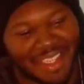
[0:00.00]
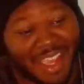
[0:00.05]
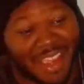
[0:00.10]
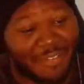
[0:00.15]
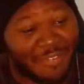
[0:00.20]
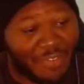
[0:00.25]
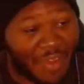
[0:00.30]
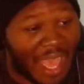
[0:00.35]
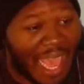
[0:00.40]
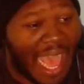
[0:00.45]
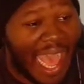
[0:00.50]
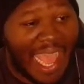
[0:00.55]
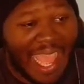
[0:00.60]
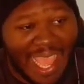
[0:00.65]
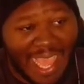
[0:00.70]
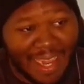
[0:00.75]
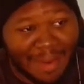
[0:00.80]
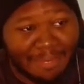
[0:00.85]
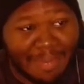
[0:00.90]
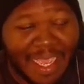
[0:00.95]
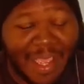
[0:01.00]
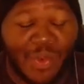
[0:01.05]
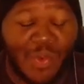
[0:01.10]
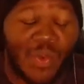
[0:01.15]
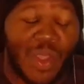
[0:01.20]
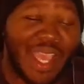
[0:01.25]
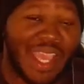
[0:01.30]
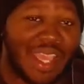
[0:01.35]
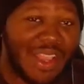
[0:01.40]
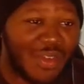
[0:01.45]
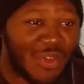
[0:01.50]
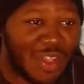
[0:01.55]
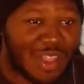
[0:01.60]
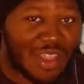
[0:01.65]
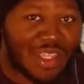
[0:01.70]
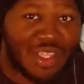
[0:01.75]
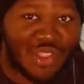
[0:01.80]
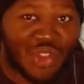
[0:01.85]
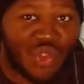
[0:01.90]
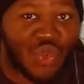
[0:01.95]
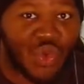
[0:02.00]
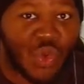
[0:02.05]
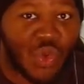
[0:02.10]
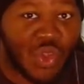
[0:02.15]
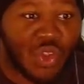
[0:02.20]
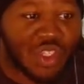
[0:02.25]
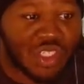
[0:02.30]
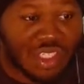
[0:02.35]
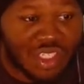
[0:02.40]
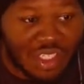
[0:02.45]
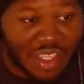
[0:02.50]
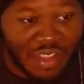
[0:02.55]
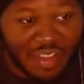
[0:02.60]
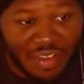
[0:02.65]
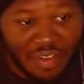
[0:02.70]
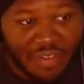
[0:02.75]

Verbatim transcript: If I had my way with these rules,